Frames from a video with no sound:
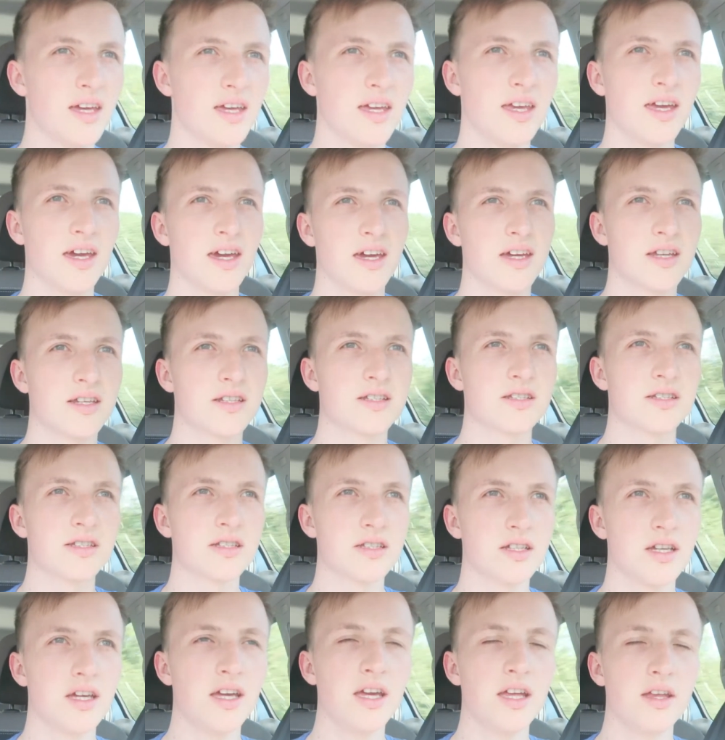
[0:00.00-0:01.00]
Yes.
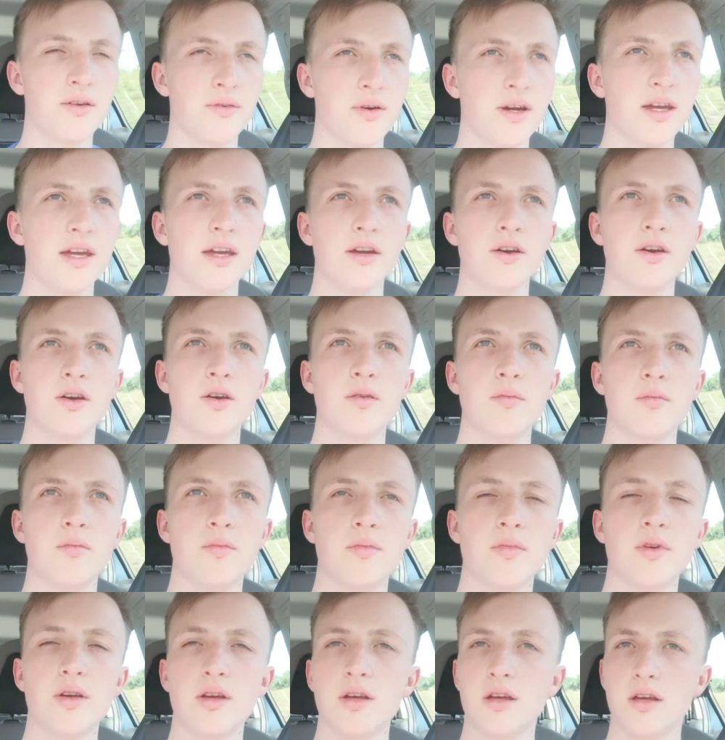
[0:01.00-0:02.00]
Anyway,
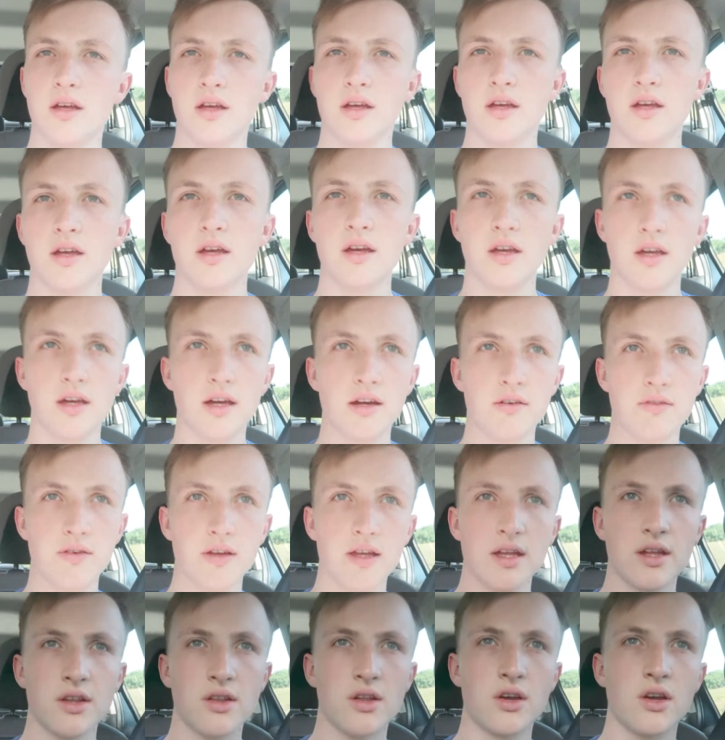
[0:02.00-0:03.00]
I
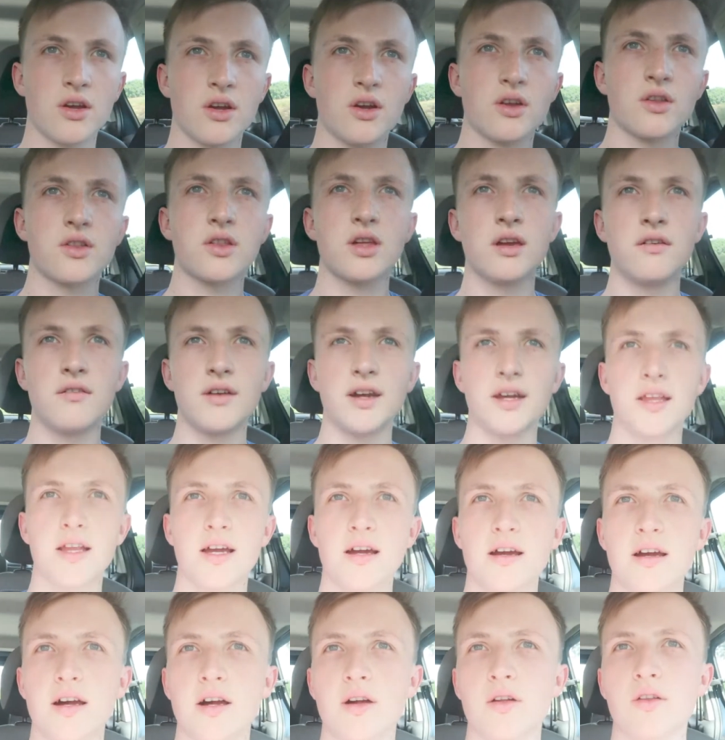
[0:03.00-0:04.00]
think that's all I've got to say right
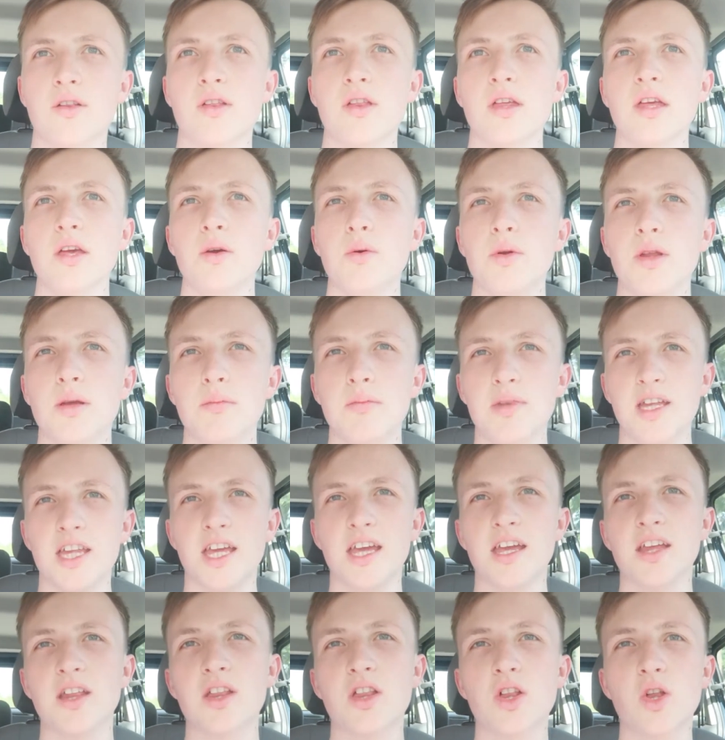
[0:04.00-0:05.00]
now. I'll see you in a
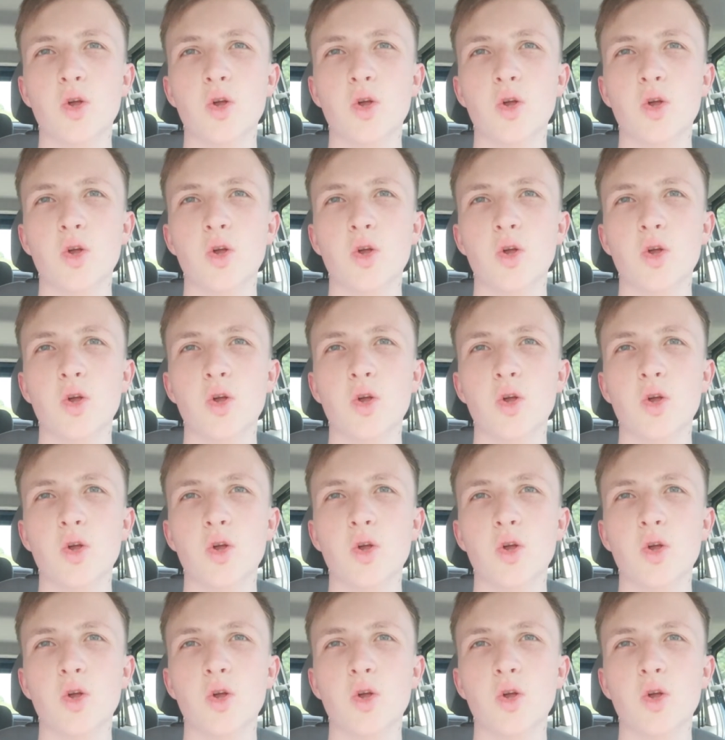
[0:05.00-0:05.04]
minute.